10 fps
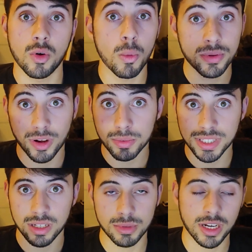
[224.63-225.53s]

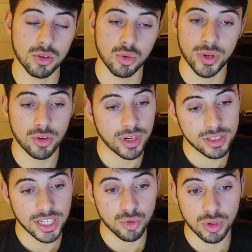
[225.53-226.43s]
upsell and be like, look, we done the
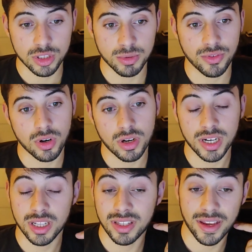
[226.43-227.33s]
stage 1 once before.
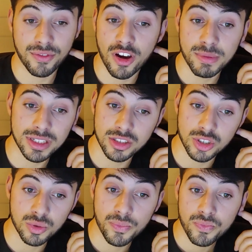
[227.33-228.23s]
It'll take 5 minutes to
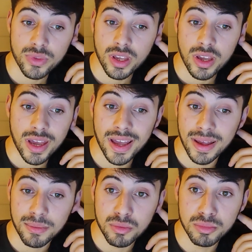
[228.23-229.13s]
do,
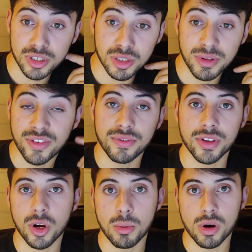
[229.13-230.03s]
but it'll be
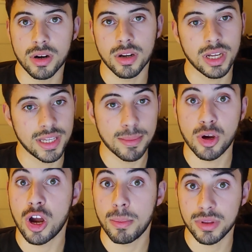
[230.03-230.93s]
50 or more, and they
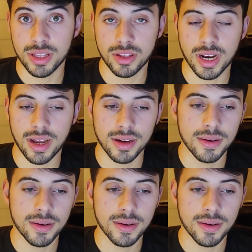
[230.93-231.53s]
might opt into that.